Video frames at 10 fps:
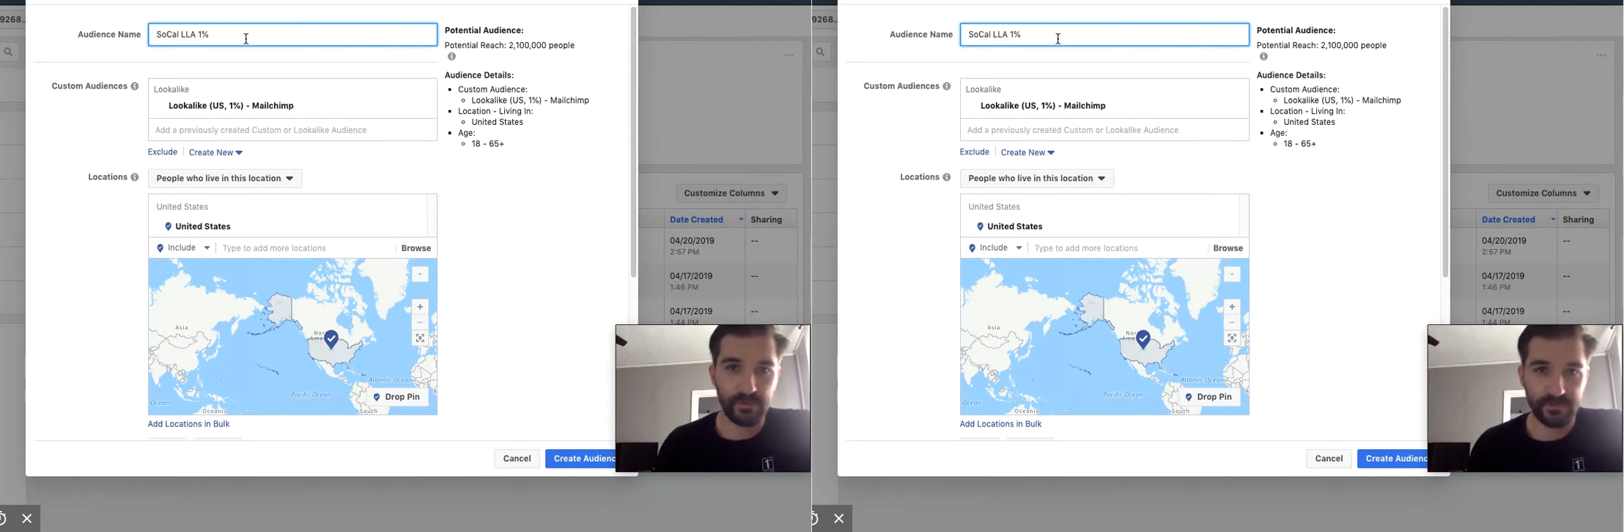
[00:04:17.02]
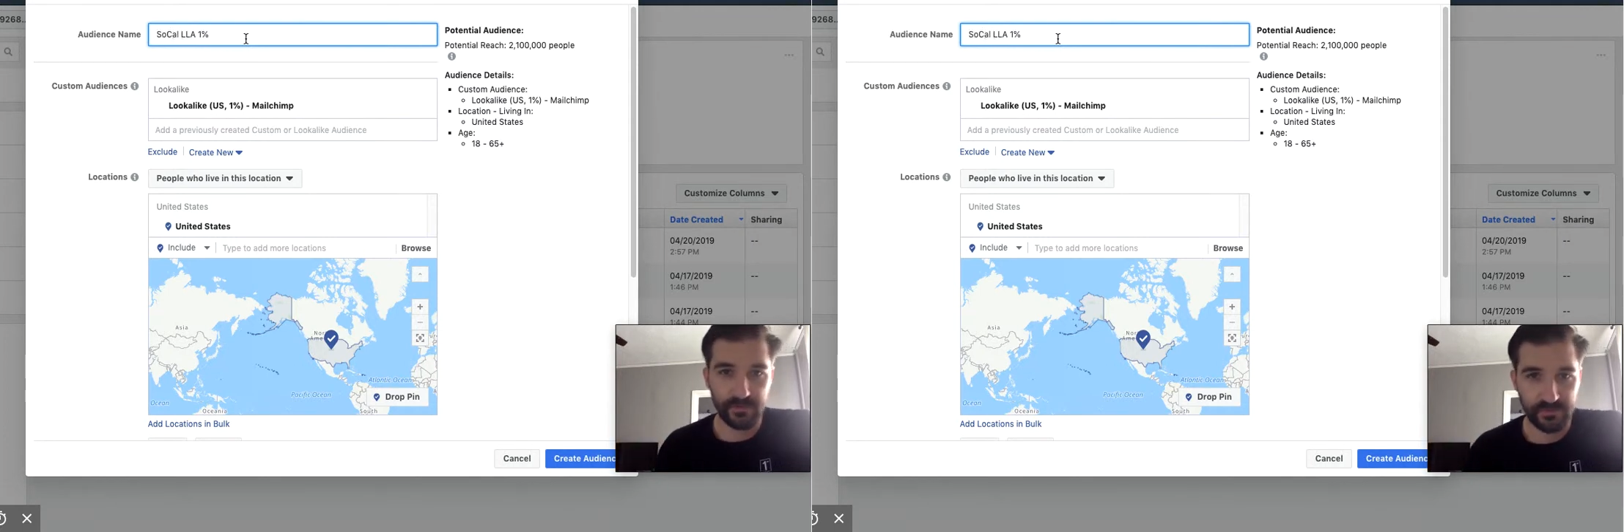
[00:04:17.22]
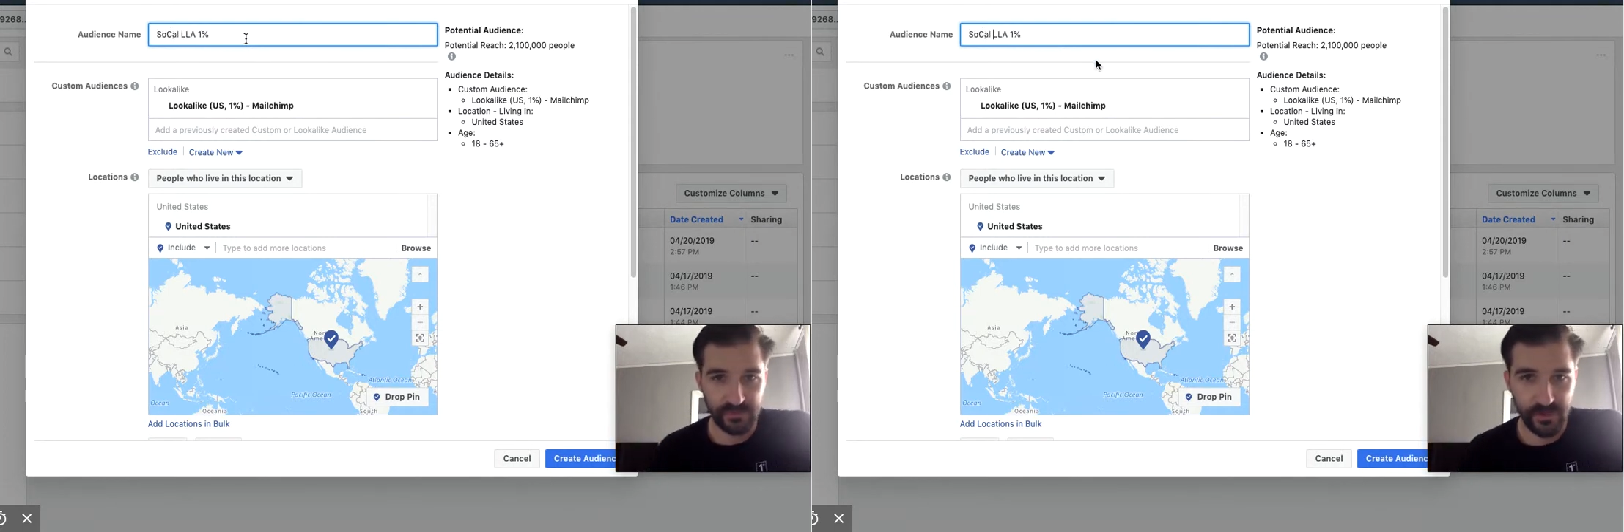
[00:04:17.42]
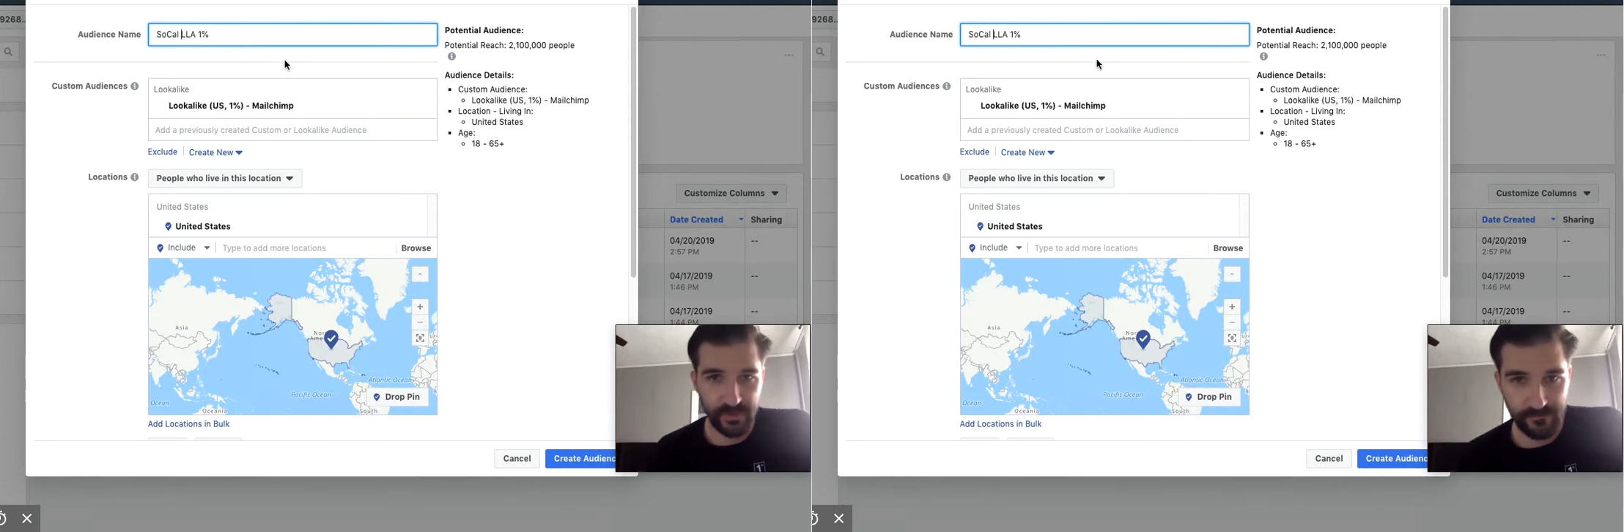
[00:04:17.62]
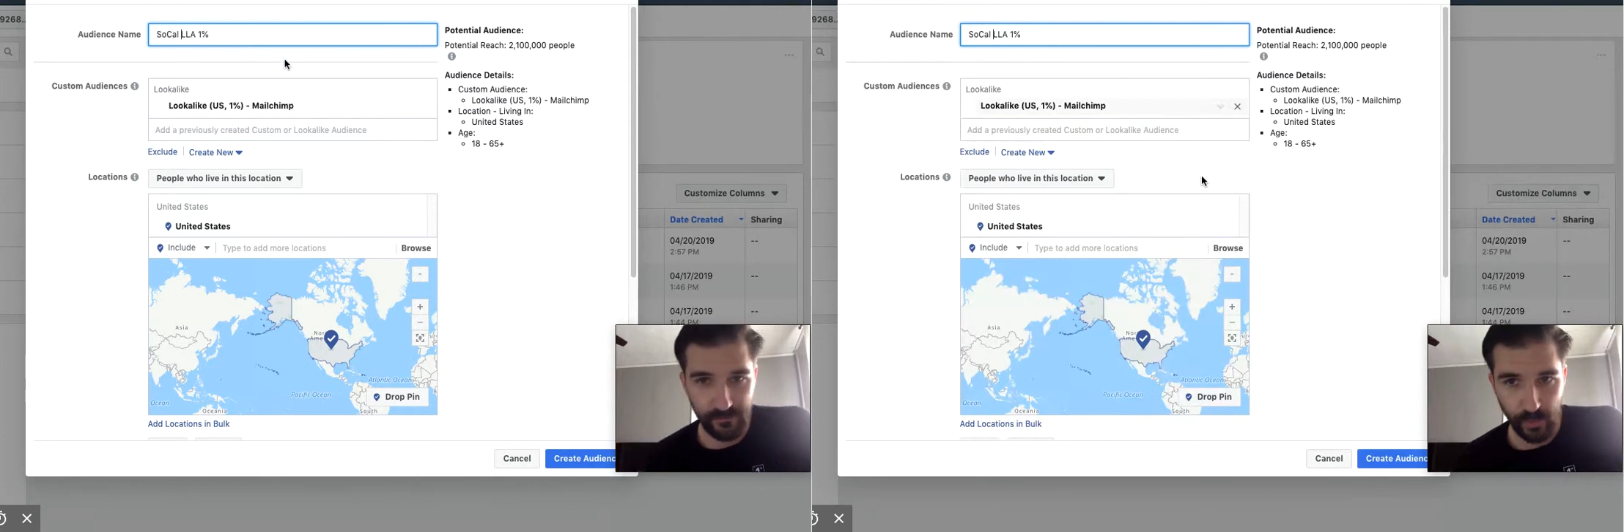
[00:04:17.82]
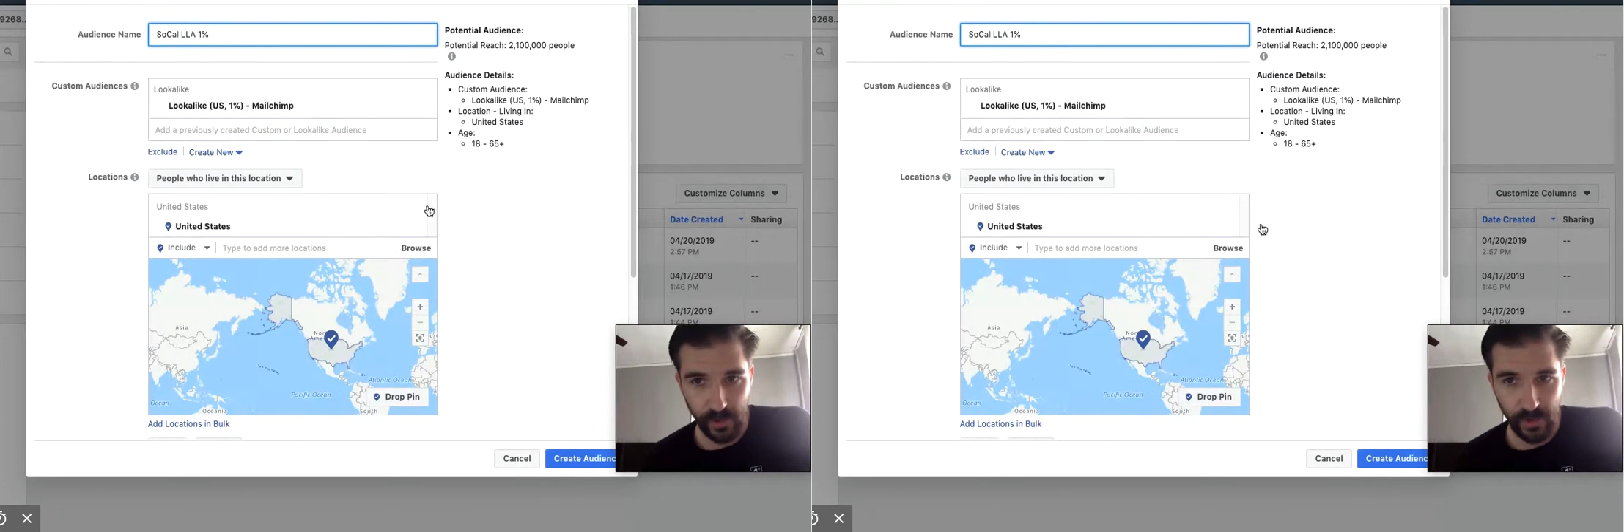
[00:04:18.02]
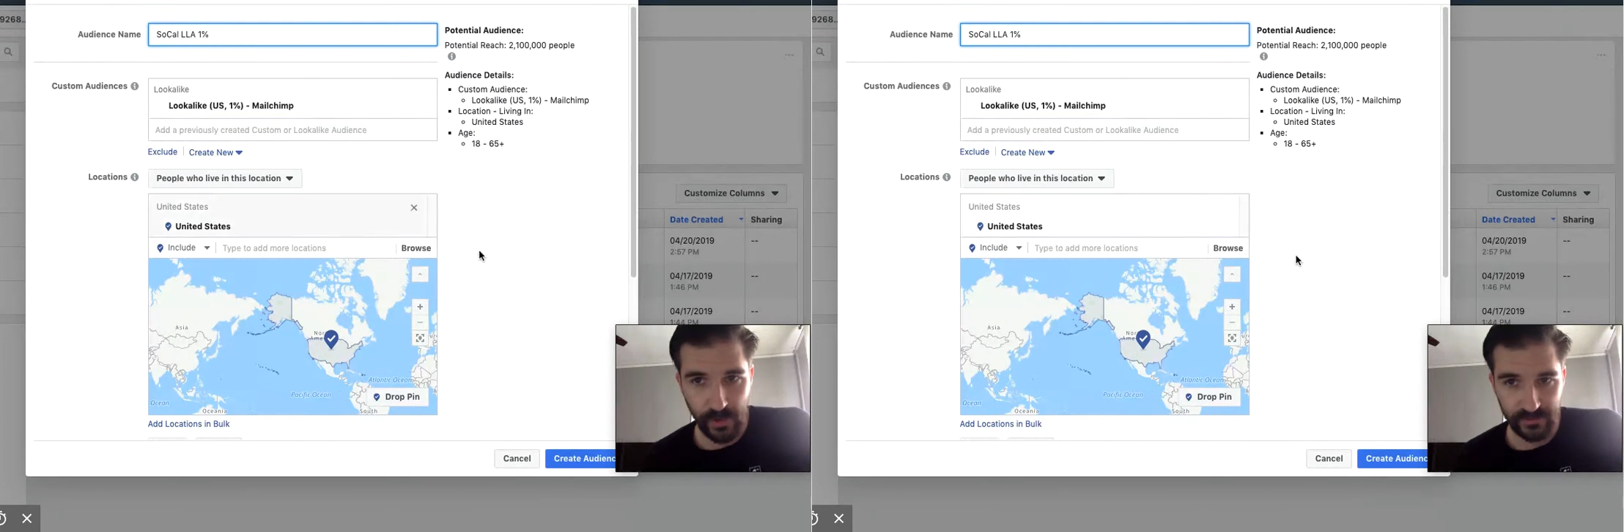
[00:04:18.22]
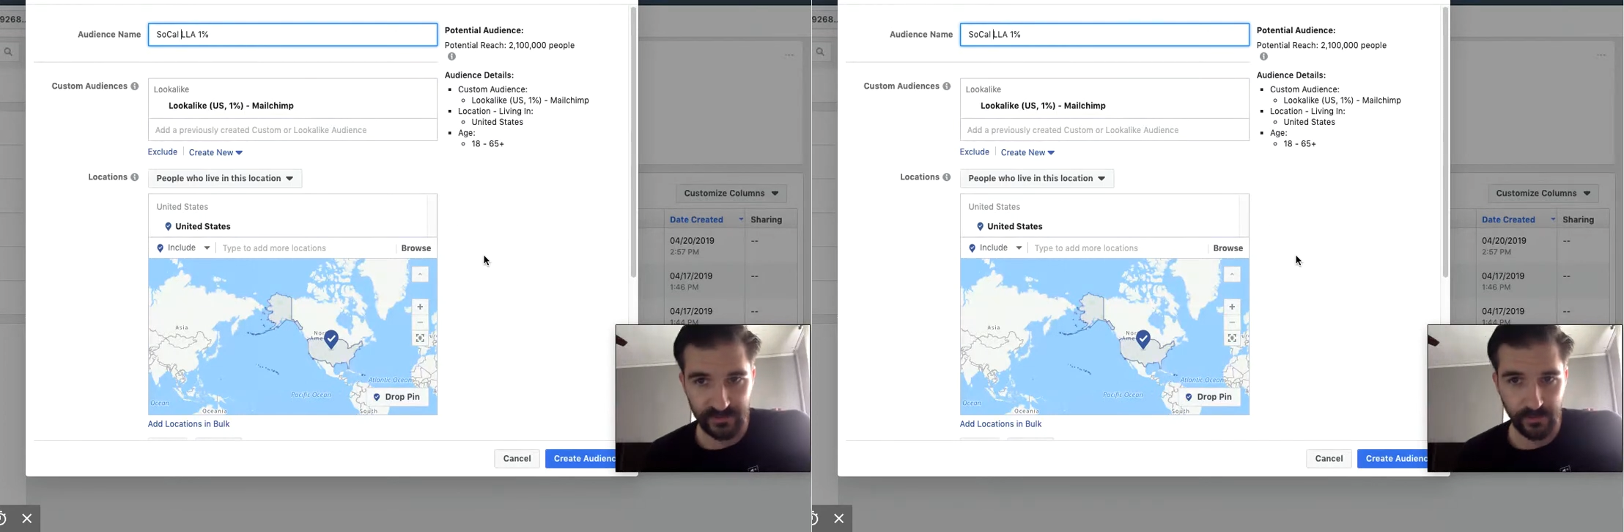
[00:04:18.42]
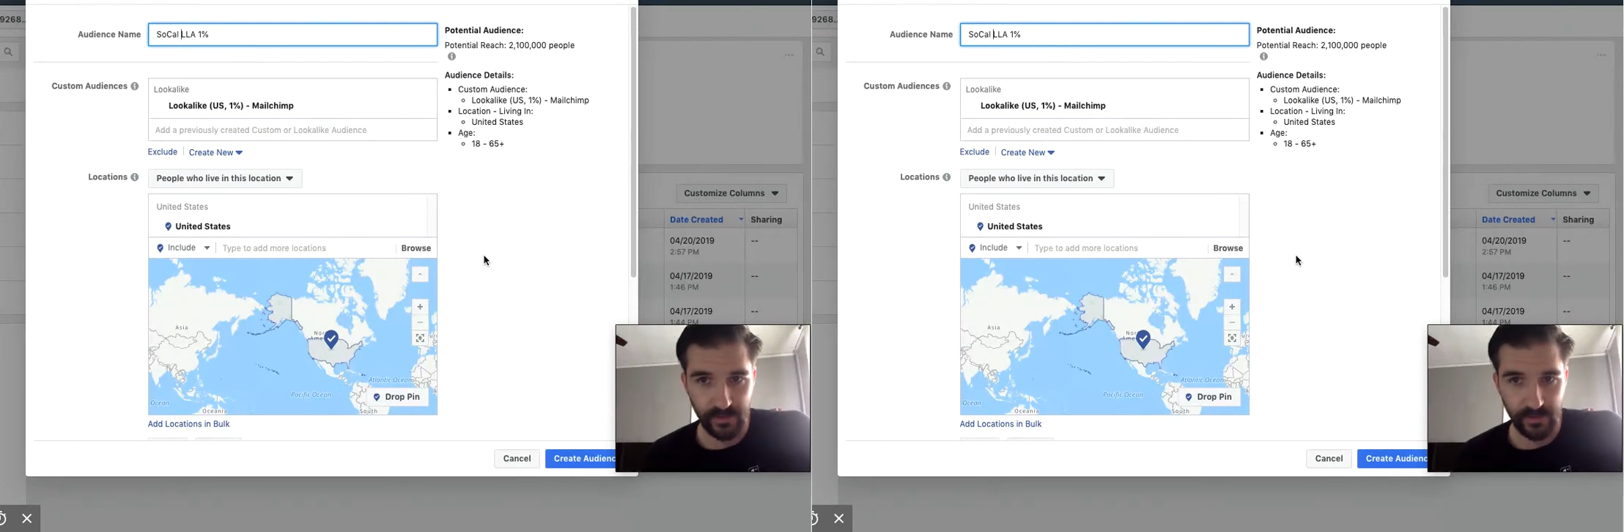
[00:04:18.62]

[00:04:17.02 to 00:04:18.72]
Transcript: So he's going to have 4 audiences